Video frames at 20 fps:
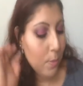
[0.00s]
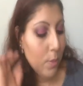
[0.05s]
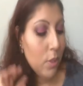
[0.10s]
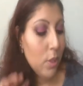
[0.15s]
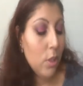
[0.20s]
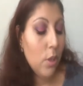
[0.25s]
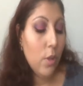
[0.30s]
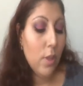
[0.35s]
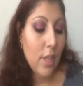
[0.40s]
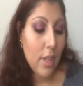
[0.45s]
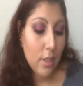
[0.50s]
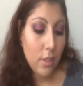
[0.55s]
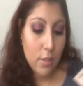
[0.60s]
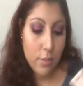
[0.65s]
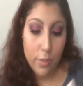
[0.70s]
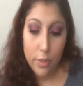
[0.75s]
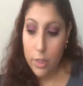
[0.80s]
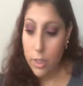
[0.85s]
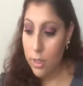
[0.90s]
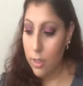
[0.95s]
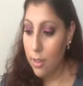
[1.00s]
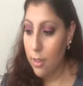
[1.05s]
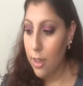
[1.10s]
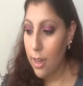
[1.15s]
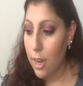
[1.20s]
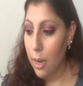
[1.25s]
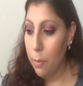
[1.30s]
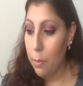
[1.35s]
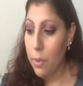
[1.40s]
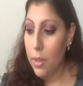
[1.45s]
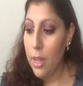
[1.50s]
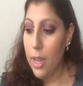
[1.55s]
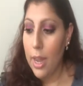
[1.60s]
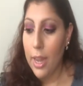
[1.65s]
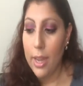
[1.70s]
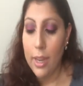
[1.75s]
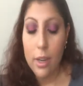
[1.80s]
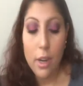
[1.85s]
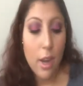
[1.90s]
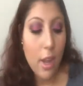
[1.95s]
So that's the first thing that I
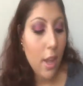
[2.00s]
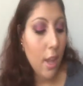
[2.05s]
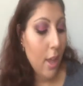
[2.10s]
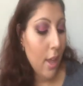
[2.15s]
applied.